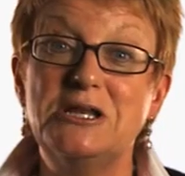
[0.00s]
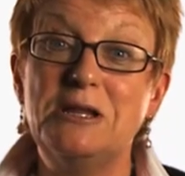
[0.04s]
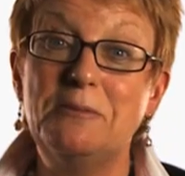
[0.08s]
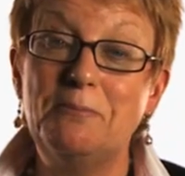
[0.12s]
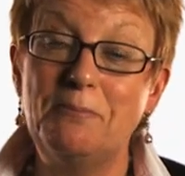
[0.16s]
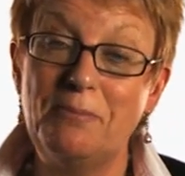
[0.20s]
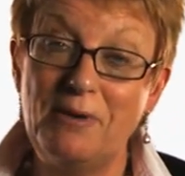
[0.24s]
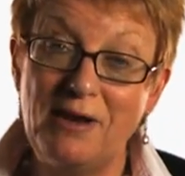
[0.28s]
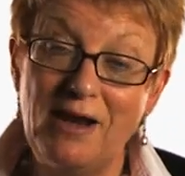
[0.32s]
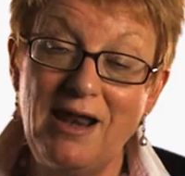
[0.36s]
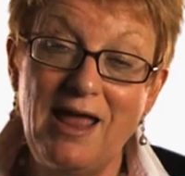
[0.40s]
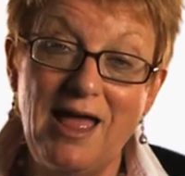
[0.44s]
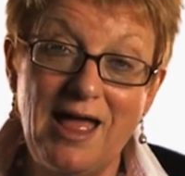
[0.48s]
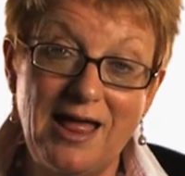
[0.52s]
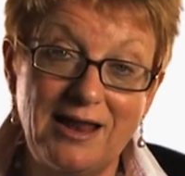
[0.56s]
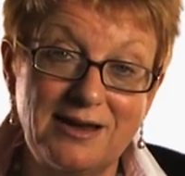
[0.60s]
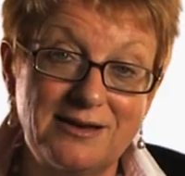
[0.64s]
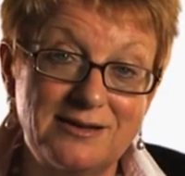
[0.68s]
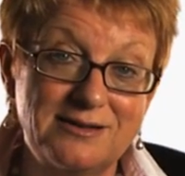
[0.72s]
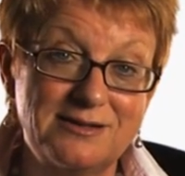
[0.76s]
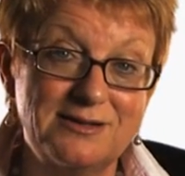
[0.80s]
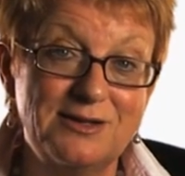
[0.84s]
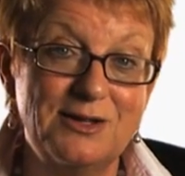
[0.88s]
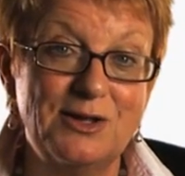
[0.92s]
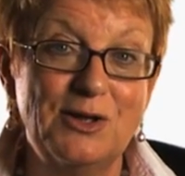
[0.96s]

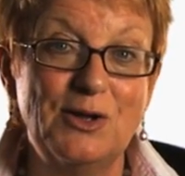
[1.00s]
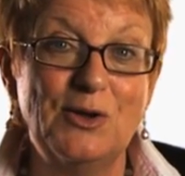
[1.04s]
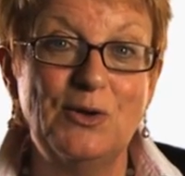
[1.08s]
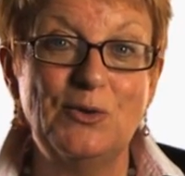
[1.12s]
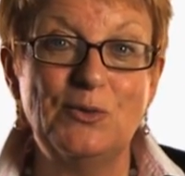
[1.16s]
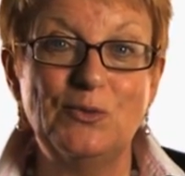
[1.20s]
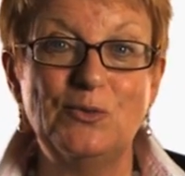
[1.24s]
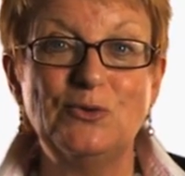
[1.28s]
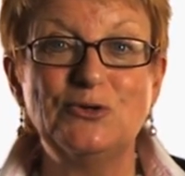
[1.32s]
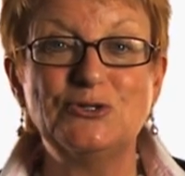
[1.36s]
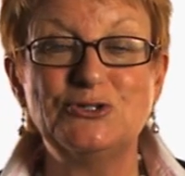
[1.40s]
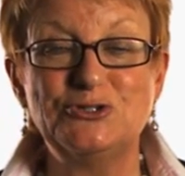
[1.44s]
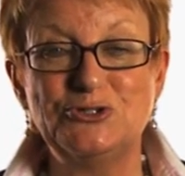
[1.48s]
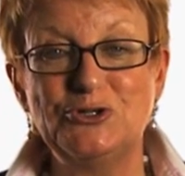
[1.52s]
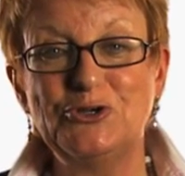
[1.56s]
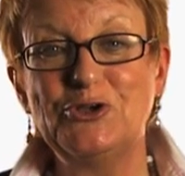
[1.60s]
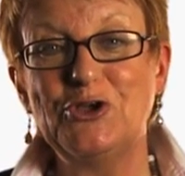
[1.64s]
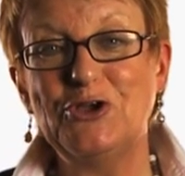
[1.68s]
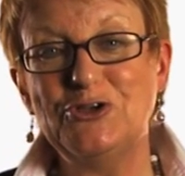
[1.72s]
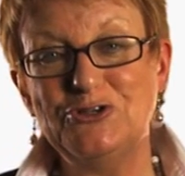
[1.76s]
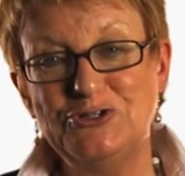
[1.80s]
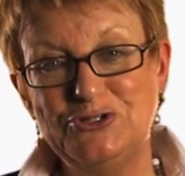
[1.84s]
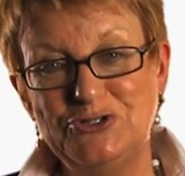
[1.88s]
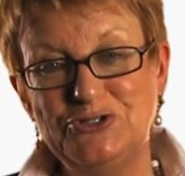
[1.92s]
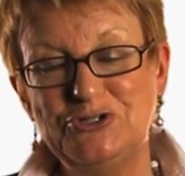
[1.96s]
plan what you're
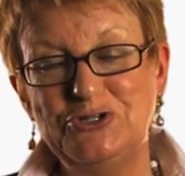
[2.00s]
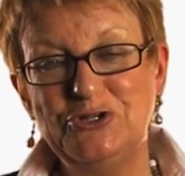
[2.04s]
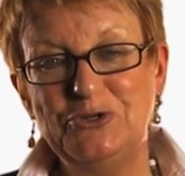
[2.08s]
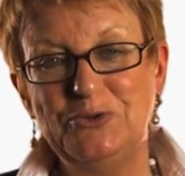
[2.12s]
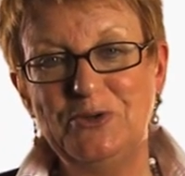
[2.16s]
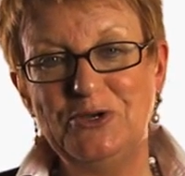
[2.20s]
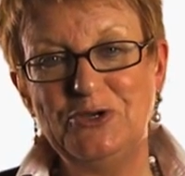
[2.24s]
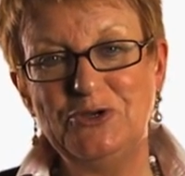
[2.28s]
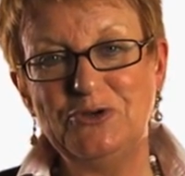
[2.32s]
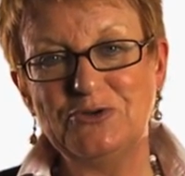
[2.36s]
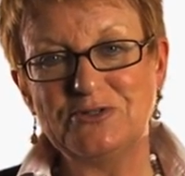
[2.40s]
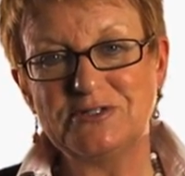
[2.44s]
going to do in your